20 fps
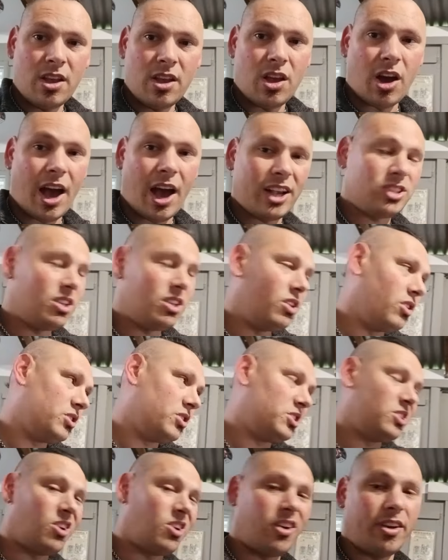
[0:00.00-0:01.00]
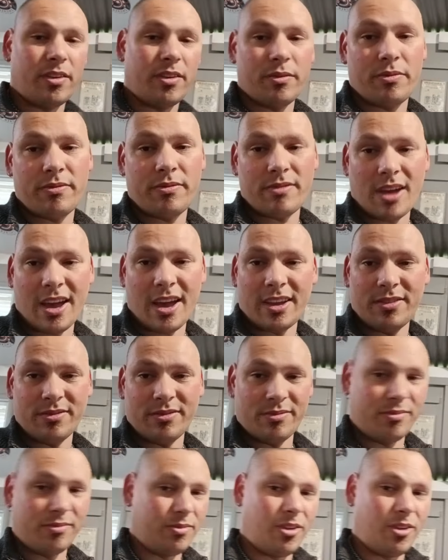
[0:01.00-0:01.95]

I actually lost sight of Aiden.